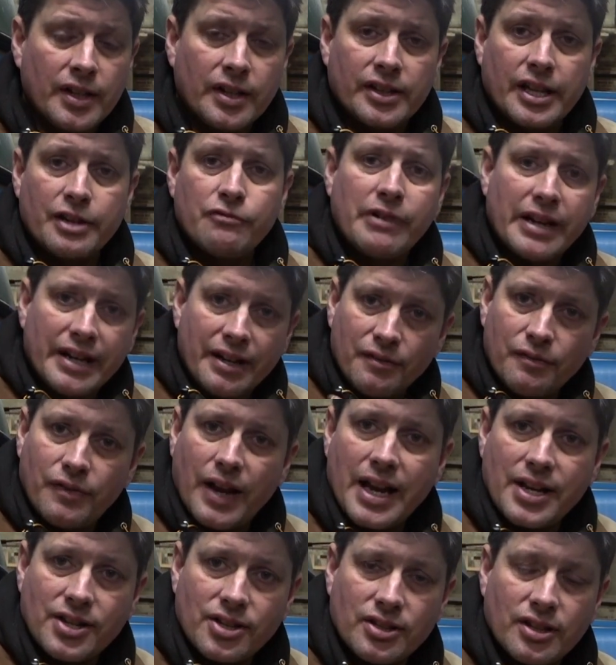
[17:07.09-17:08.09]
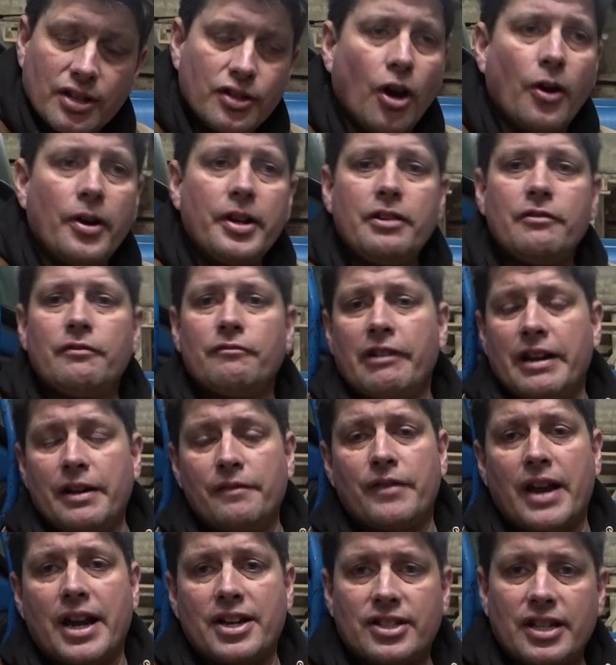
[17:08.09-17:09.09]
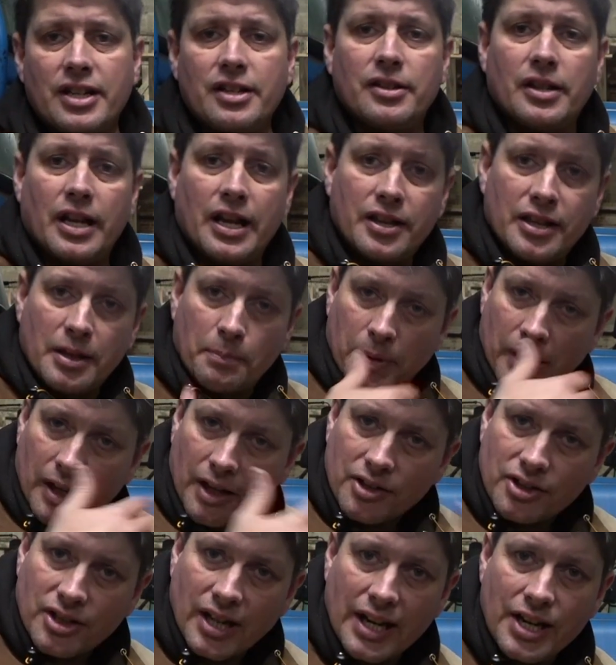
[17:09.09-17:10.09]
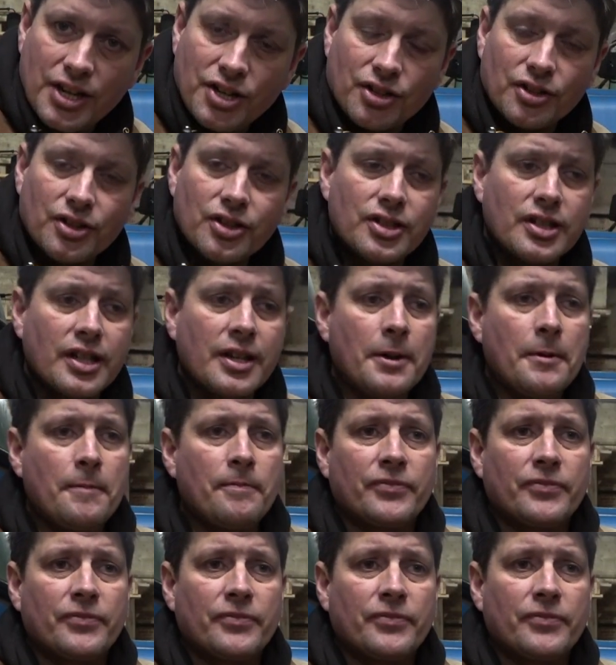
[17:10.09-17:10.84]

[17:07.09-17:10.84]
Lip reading: They reinvest. And not only reinvest in the plantations,